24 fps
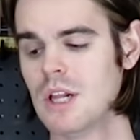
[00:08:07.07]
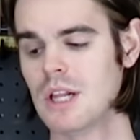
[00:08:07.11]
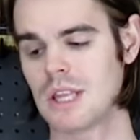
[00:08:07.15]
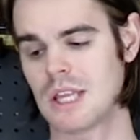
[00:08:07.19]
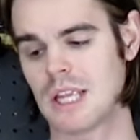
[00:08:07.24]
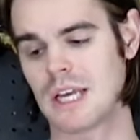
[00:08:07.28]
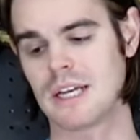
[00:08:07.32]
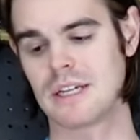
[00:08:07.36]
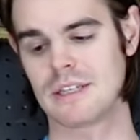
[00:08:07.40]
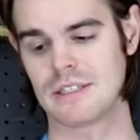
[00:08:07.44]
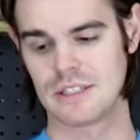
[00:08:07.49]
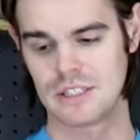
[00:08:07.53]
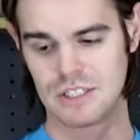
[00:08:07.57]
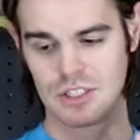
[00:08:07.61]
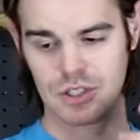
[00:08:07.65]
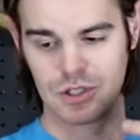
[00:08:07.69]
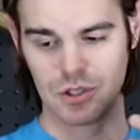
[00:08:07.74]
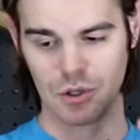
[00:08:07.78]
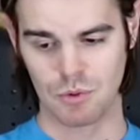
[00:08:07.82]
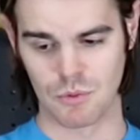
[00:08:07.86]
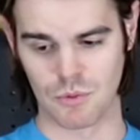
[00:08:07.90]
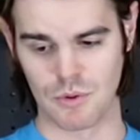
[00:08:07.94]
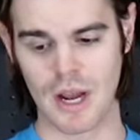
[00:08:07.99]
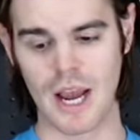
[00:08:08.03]
like
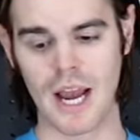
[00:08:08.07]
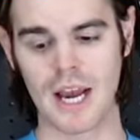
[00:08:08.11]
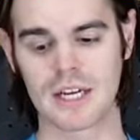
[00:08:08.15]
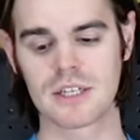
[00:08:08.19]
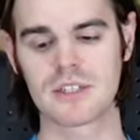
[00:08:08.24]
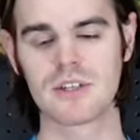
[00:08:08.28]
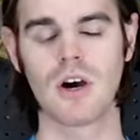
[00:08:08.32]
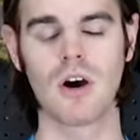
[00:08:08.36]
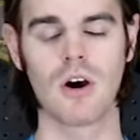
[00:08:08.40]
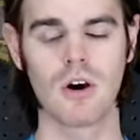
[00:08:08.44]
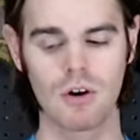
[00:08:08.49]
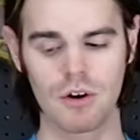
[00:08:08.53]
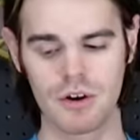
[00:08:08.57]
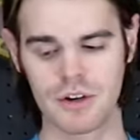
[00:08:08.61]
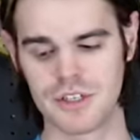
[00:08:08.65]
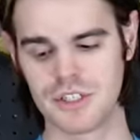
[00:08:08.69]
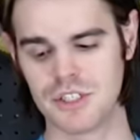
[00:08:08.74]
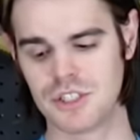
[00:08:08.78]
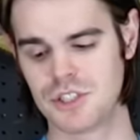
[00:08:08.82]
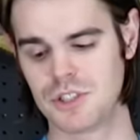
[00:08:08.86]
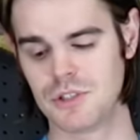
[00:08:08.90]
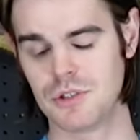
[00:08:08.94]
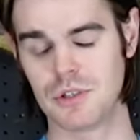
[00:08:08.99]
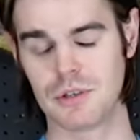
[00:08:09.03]
direct
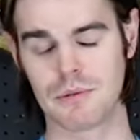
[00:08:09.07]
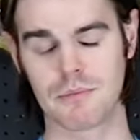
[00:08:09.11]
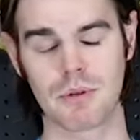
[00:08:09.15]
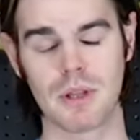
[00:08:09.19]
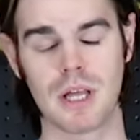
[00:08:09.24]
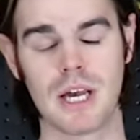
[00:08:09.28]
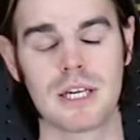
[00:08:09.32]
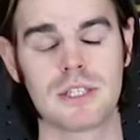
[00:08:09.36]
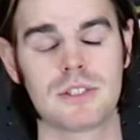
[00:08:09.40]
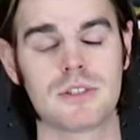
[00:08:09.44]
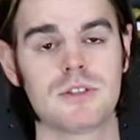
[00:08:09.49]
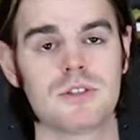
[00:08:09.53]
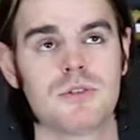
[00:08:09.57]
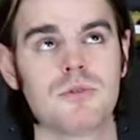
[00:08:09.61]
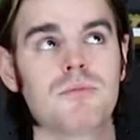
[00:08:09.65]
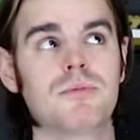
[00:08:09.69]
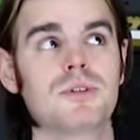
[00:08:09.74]
already shooting blasters,